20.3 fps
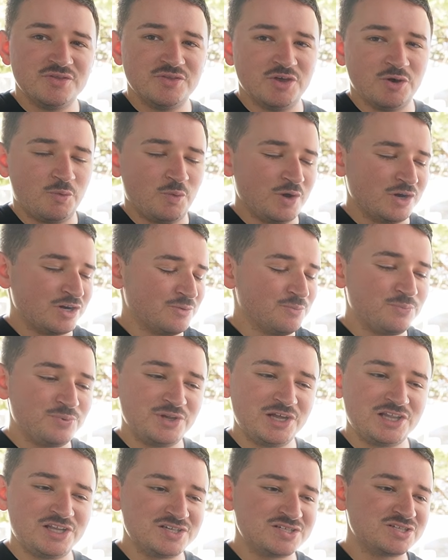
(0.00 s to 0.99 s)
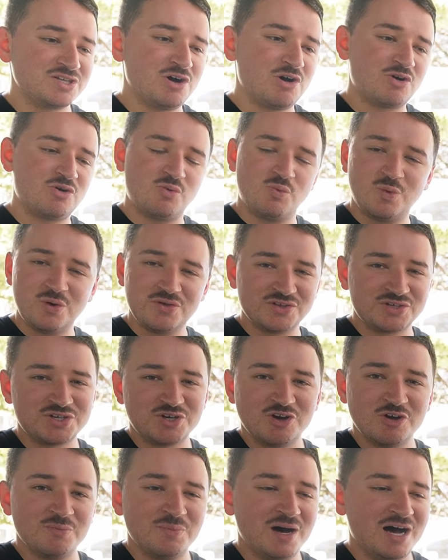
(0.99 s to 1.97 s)
that were completely stock with a
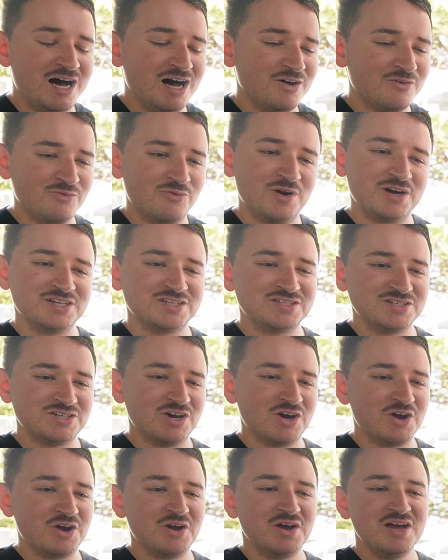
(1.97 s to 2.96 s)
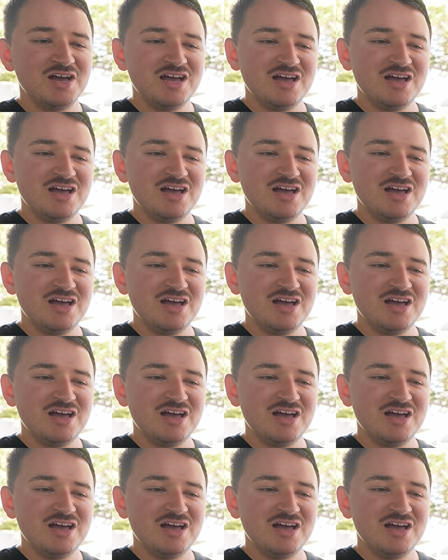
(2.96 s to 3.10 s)
tow bar, ready to go.